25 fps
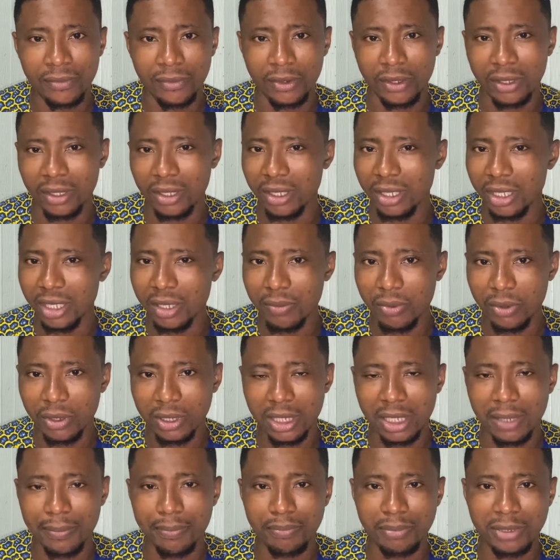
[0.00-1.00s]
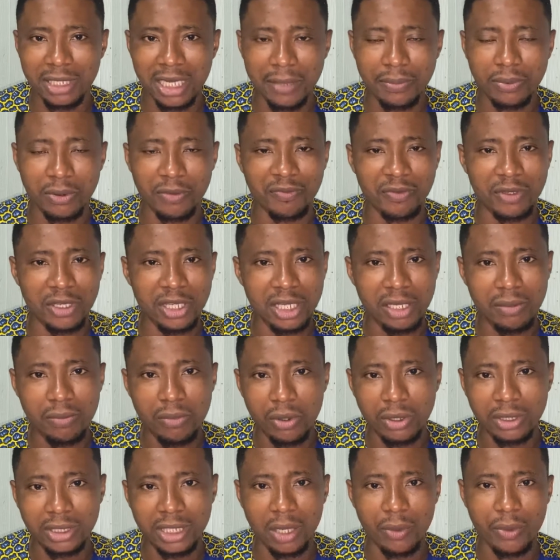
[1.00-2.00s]
Keyboard, the type of
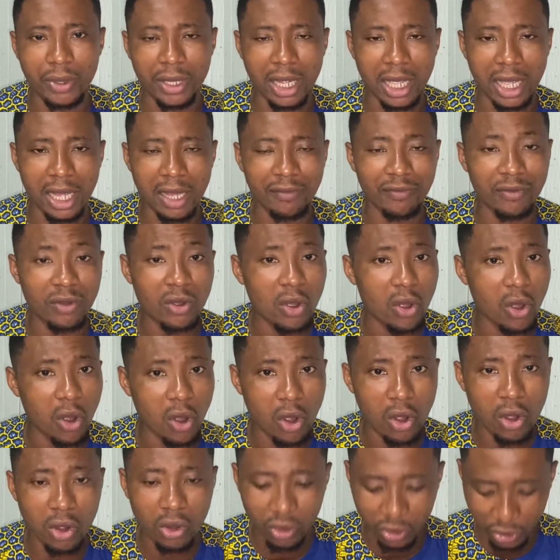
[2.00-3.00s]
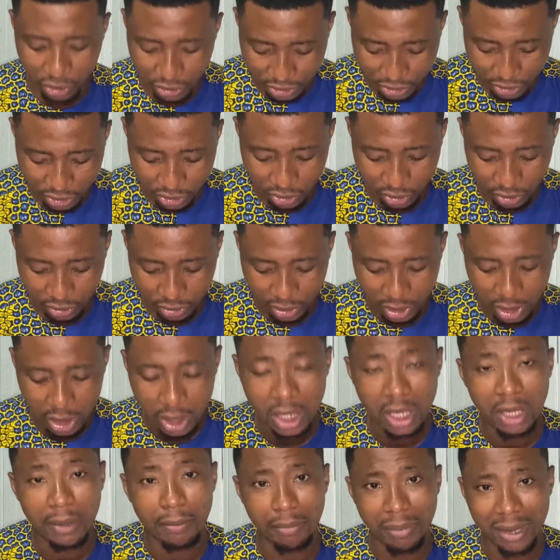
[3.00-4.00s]
keyboard that we have, all consist on
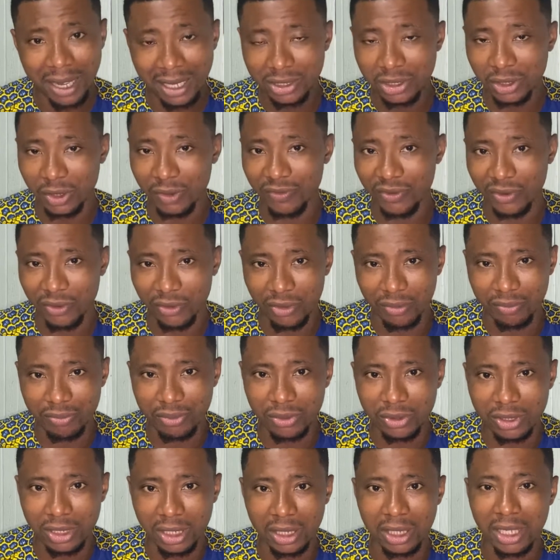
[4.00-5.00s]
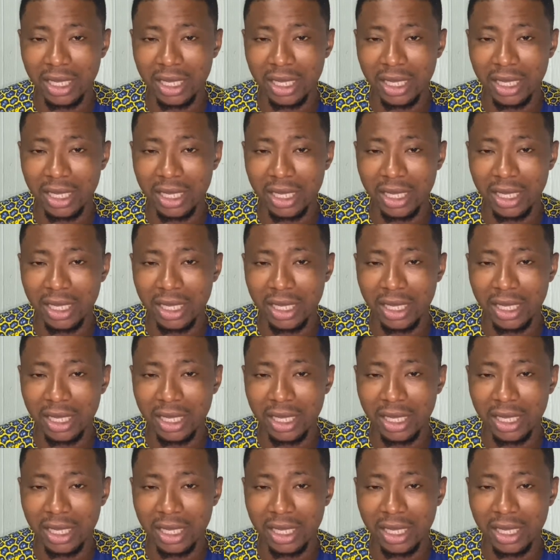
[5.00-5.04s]
parts of the computer.